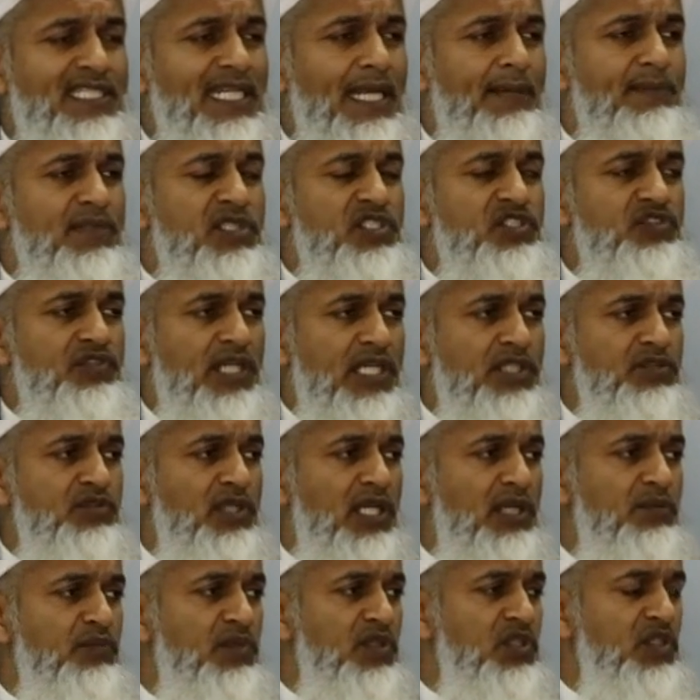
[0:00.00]
Demonstrate to
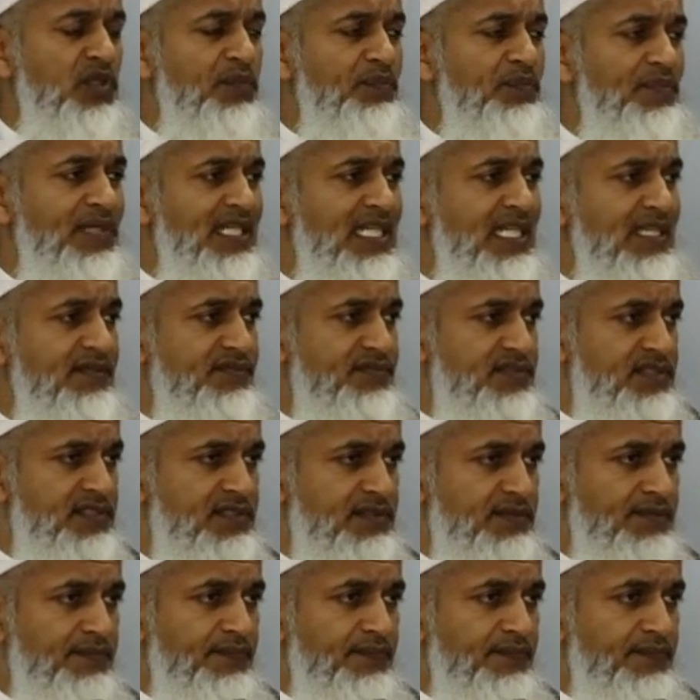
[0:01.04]
him with your beliefs.